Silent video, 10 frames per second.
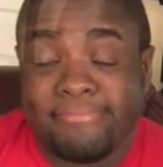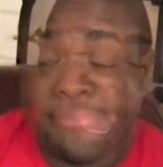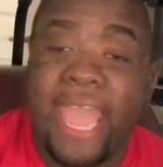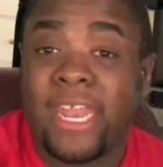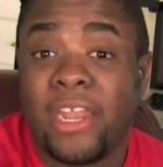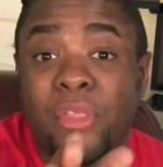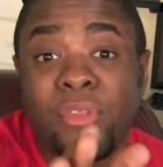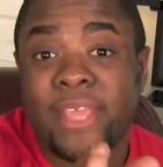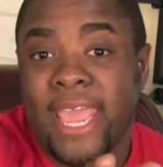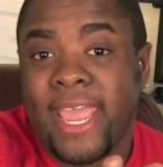And another
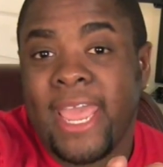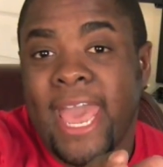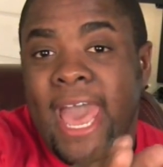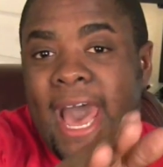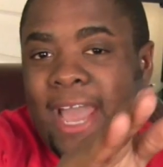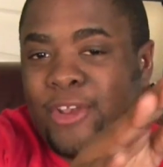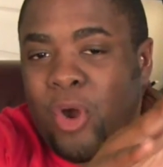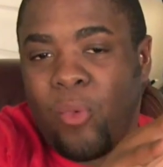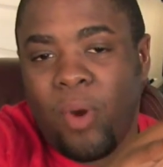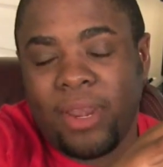thing, I
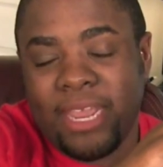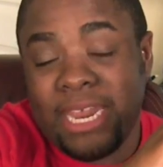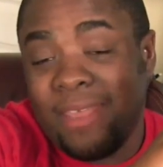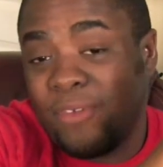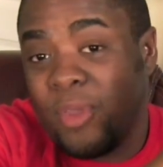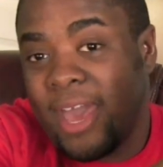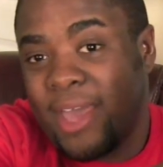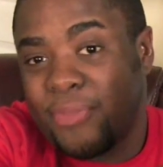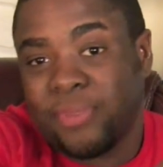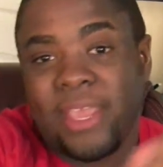don't want any of you
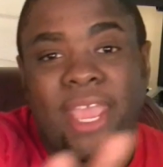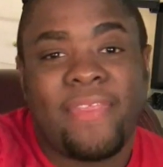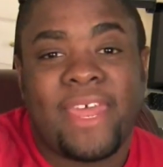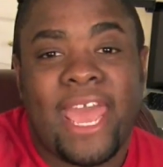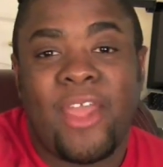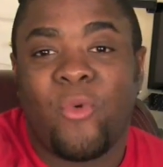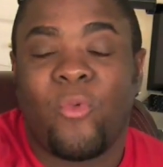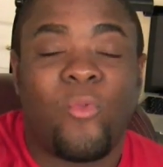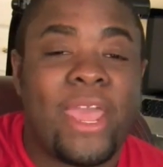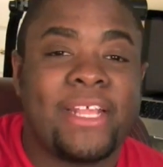guys thinking that I
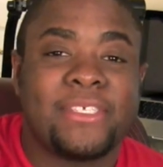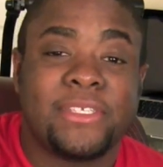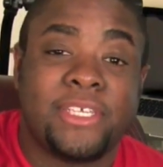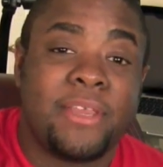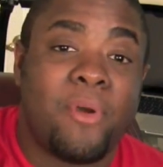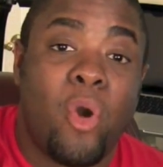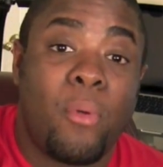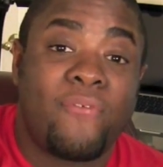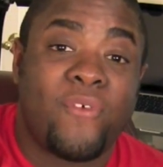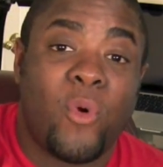went to
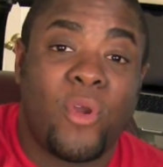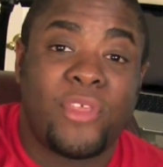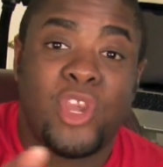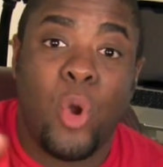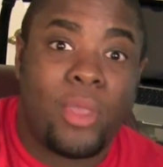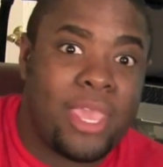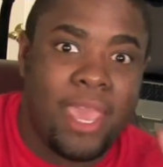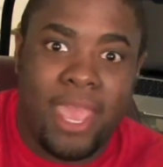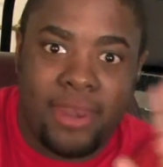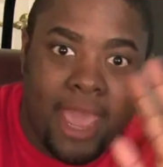T-Mobile for the
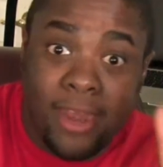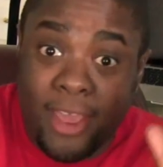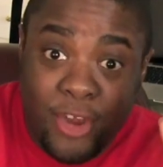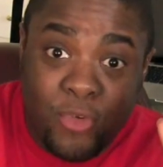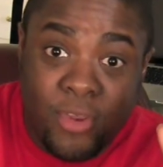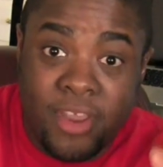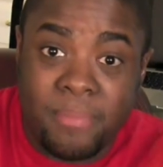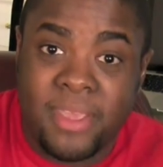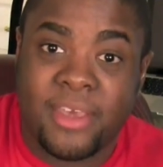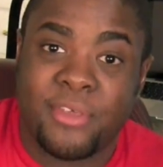Nokia
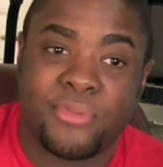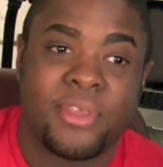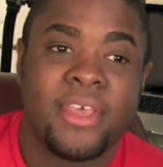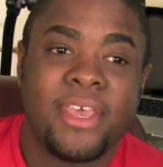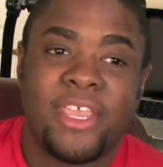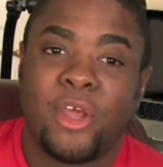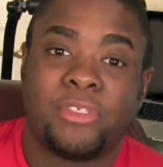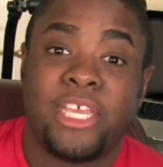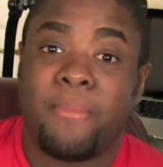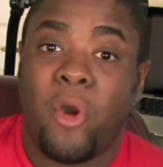N900 because, you know,
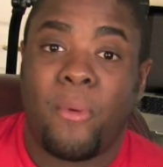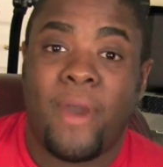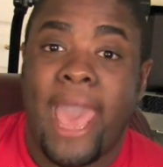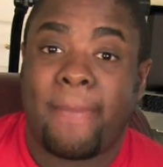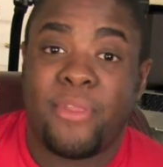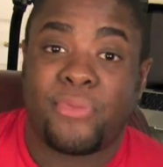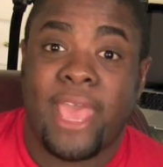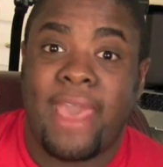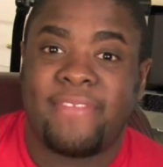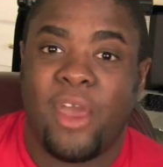T-Mobile happens
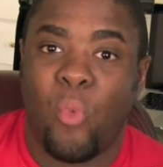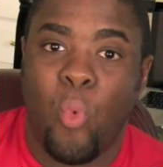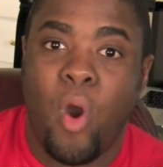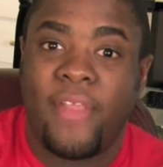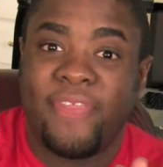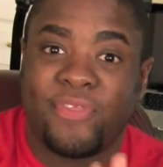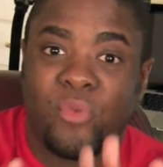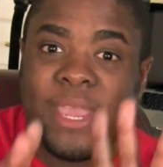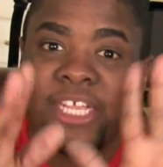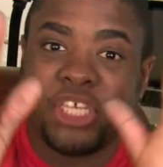to have that one
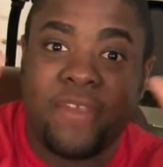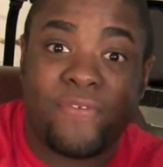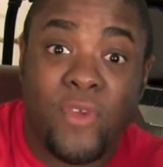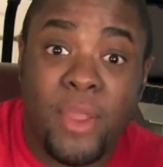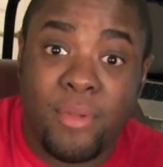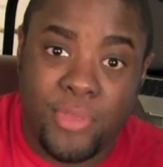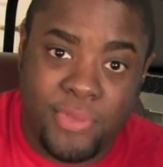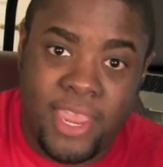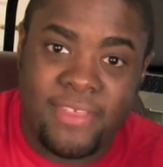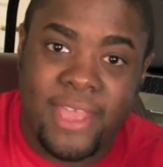3G
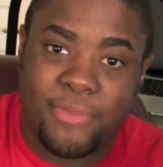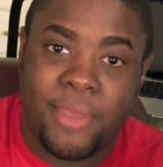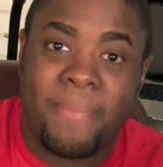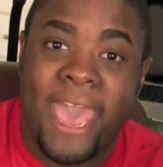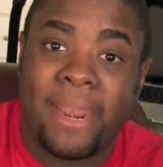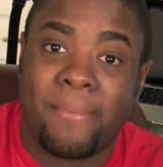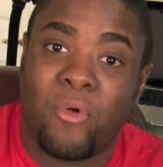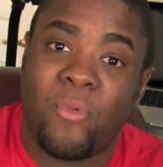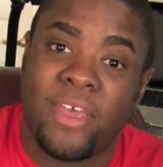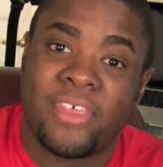frequency that's
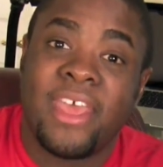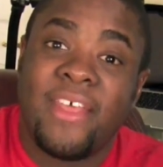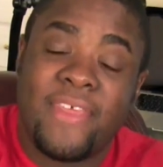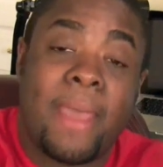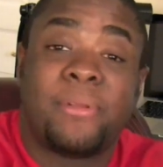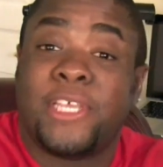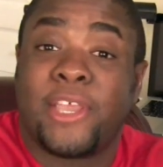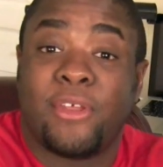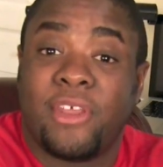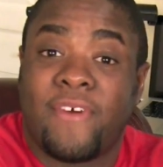compatible with that
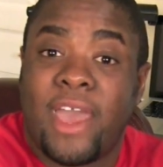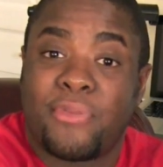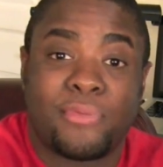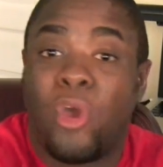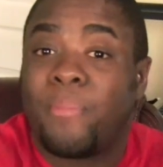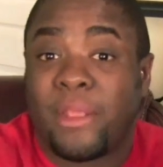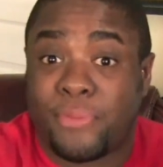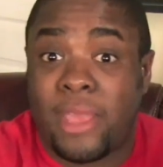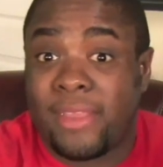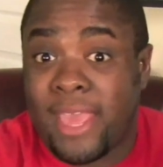particular device. Nope,
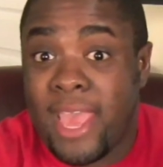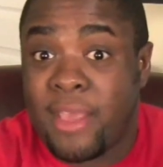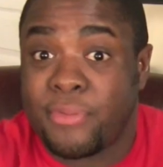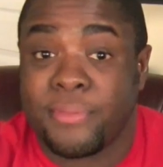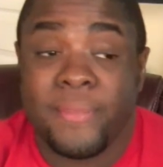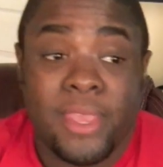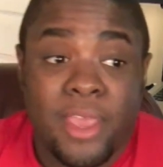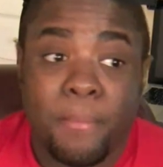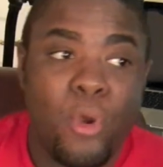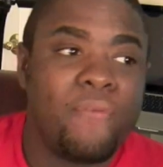that's not the case.
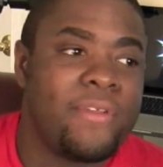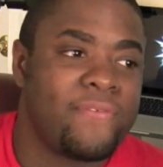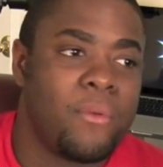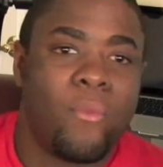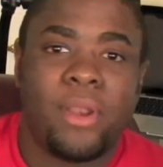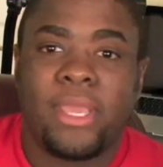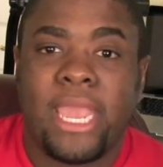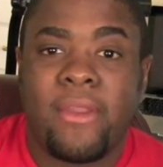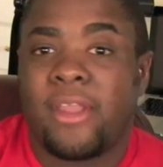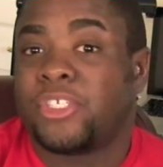Moving from one
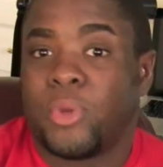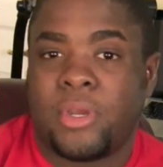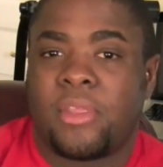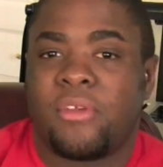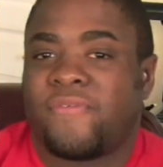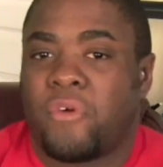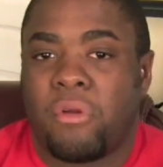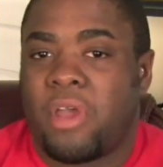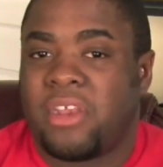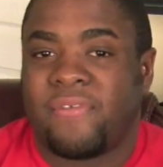carrier to another
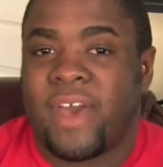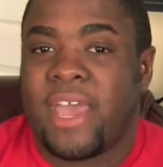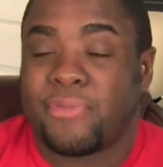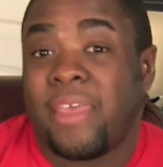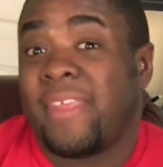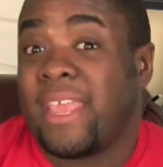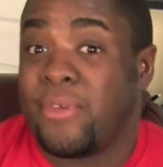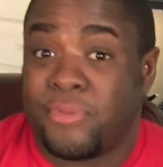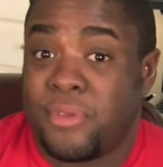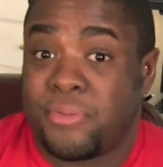for a device, I think
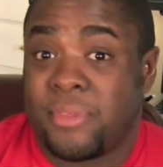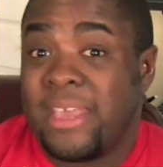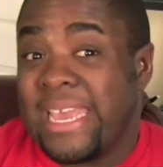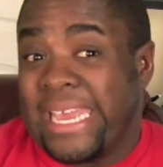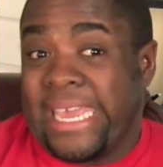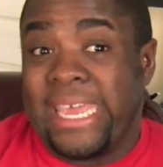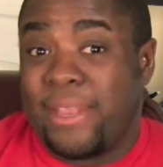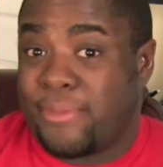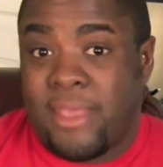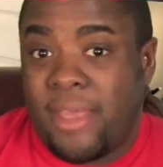is just,
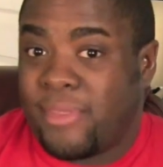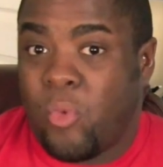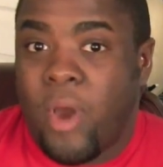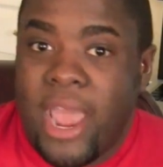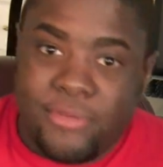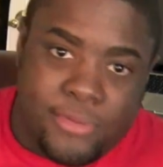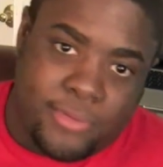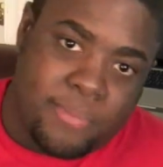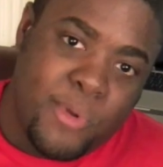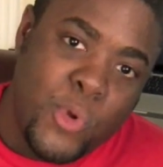it's not the
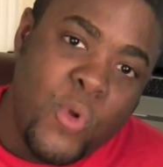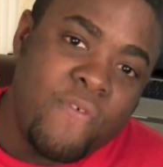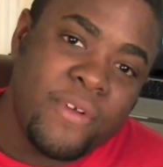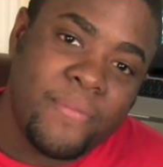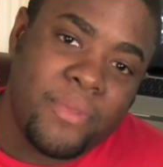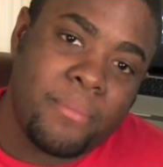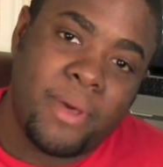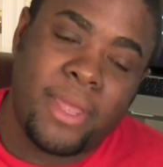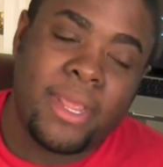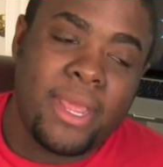wisest move.
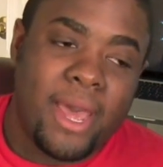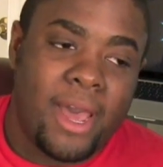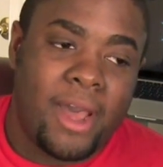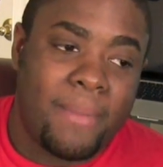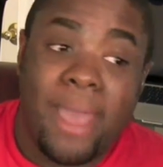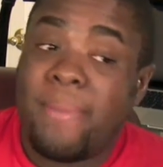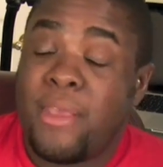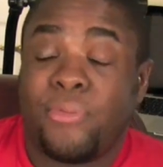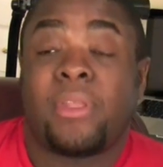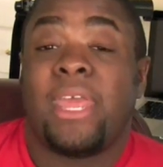But I
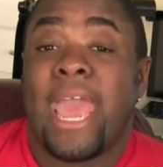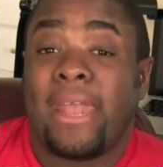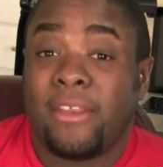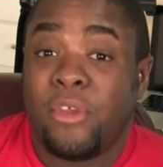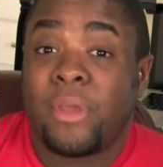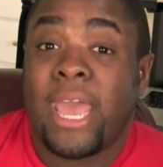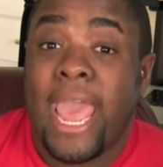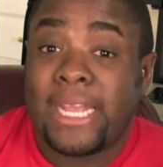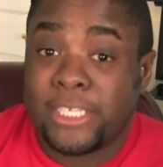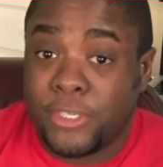basically had to do what I
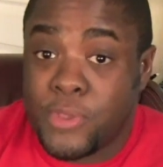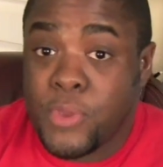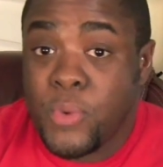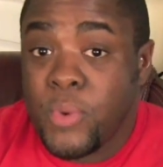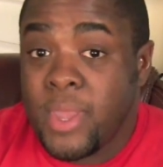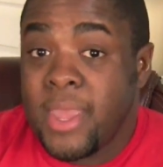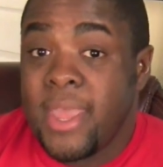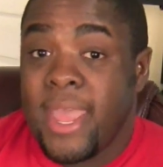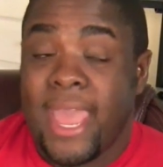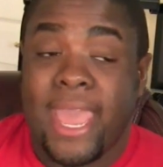had to do.
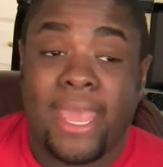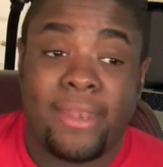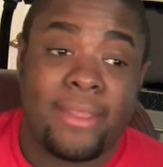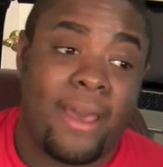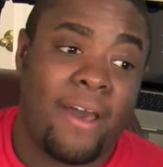And